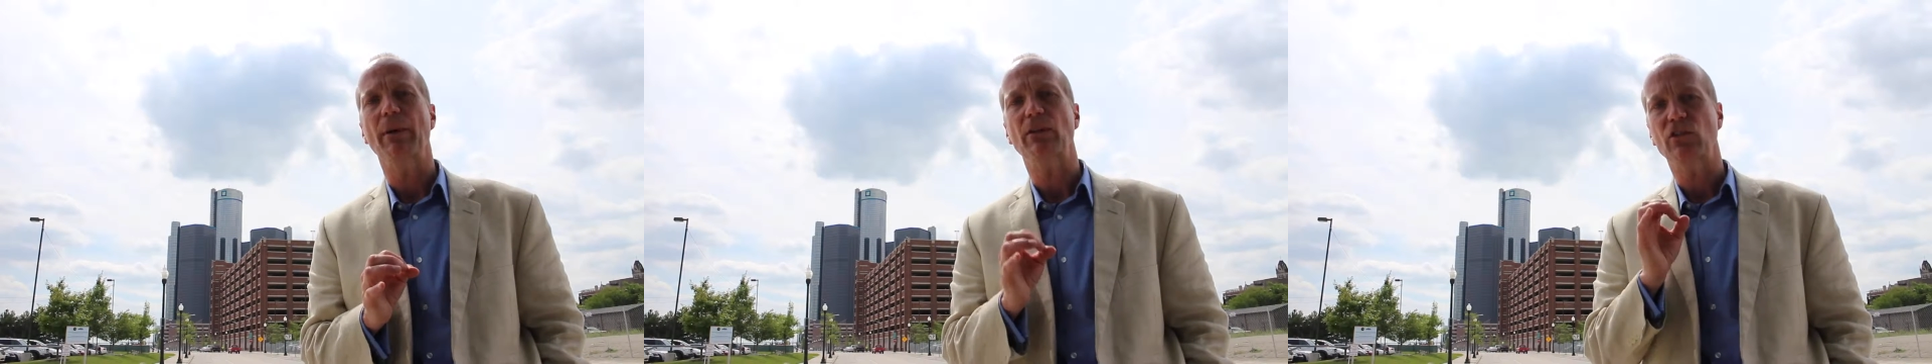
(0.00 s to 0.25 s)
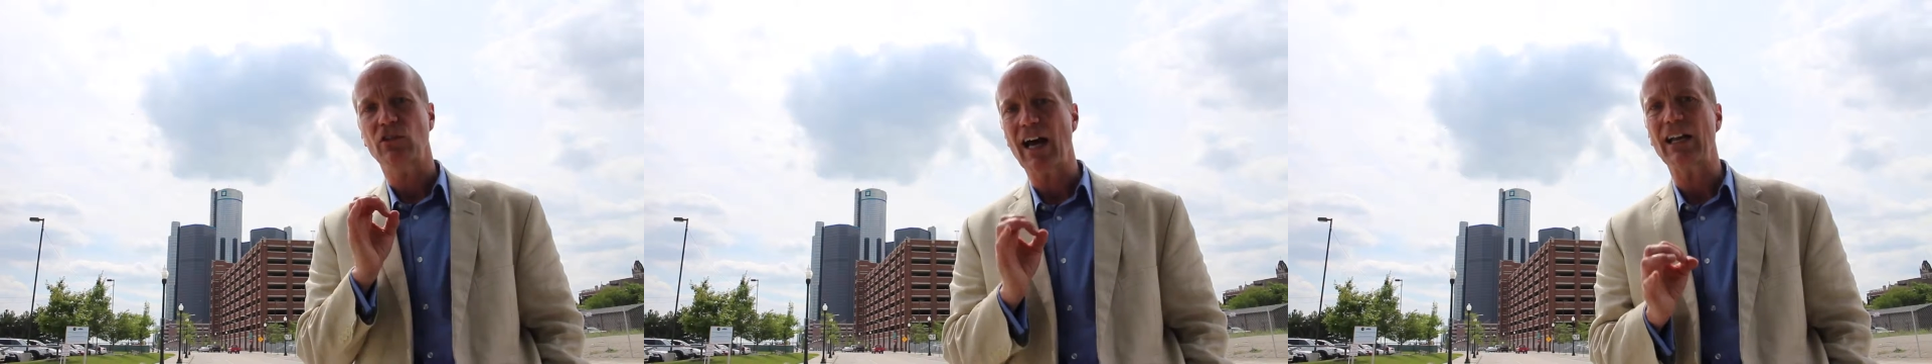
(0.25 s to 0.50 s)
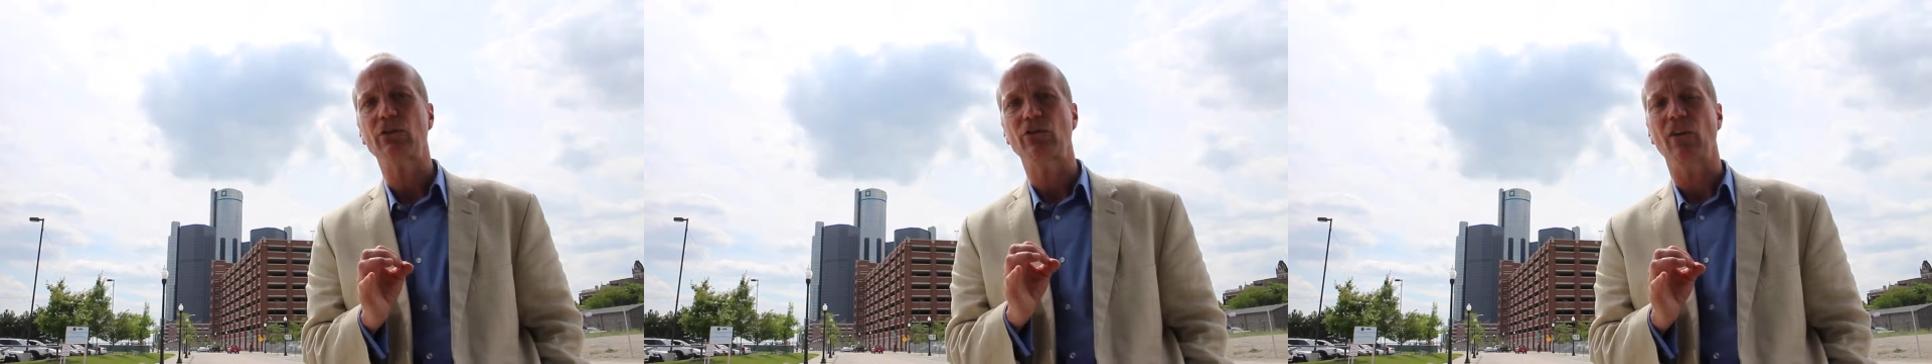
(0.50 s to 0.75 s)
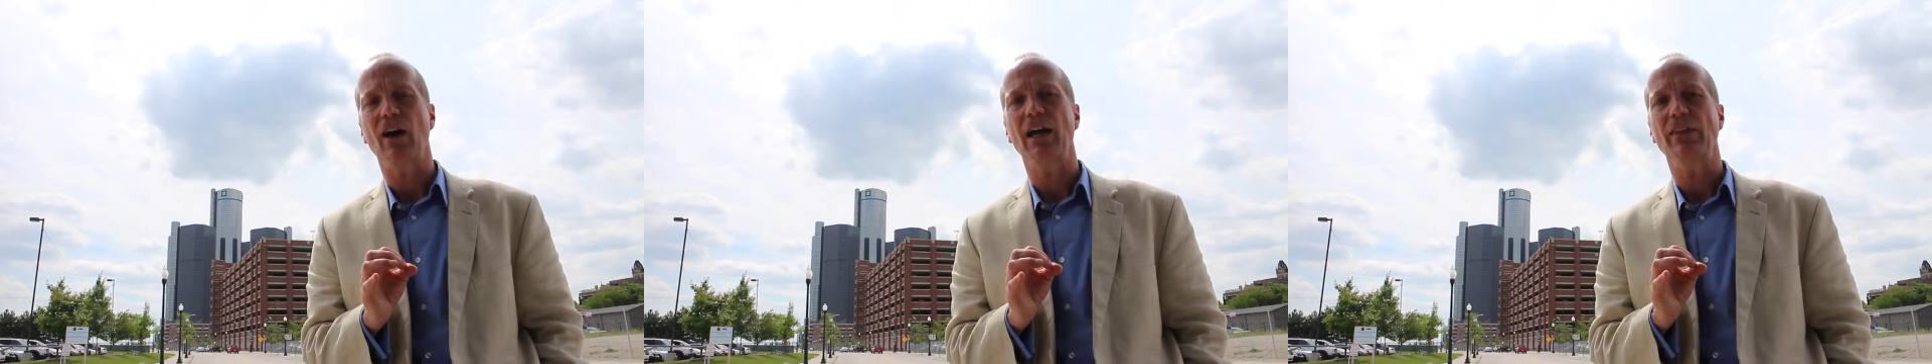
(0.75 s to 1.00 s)
at
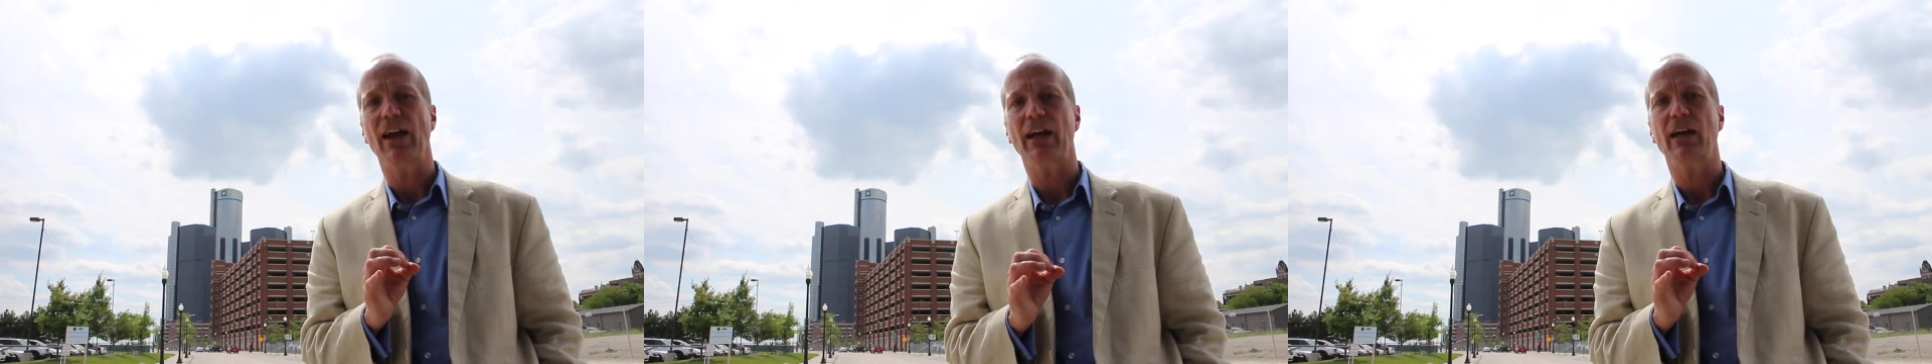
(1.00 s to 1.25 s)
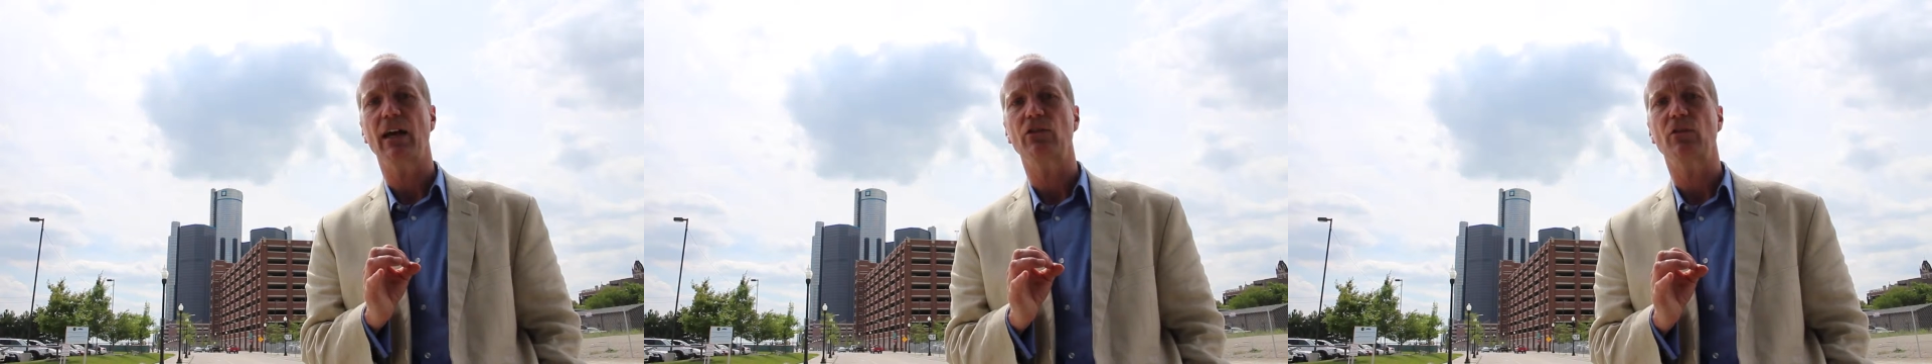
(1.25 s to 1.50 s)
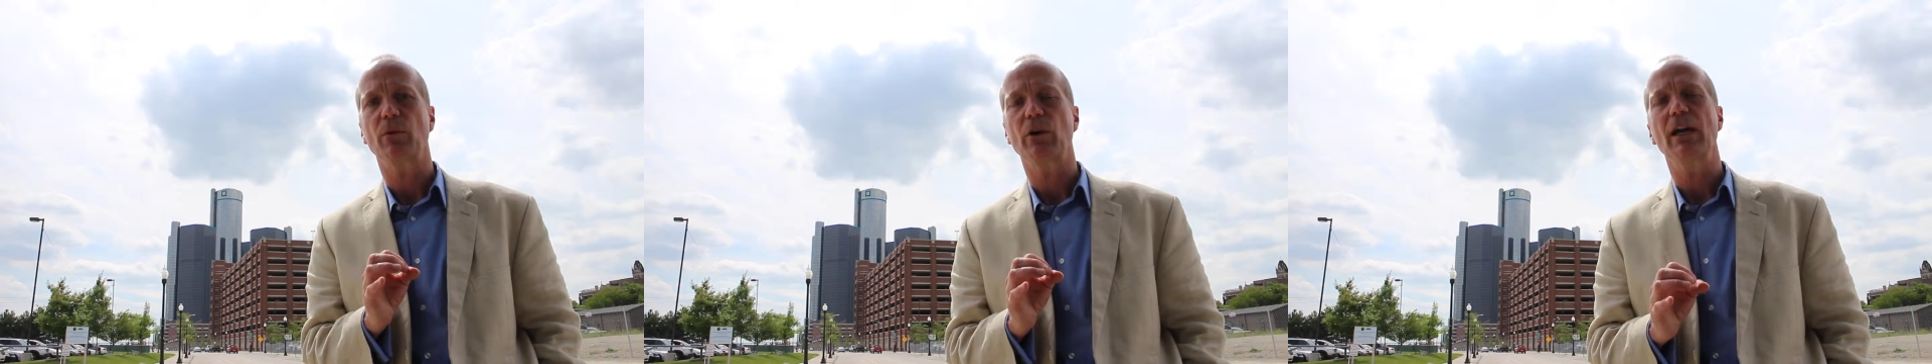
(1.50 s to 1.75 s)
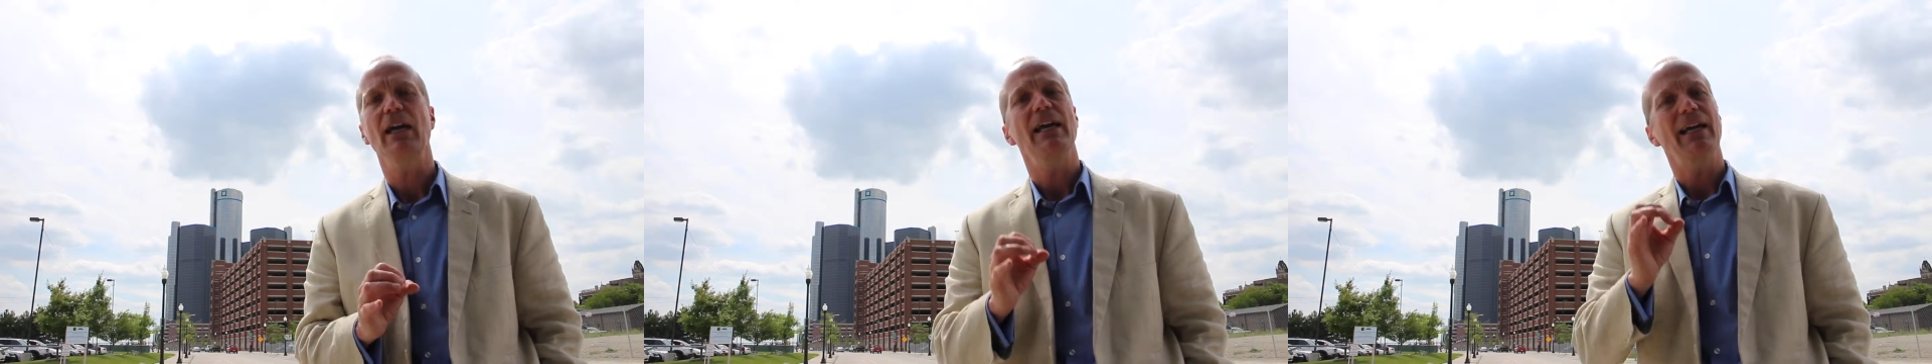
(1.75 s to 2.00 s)
satisfying that customer,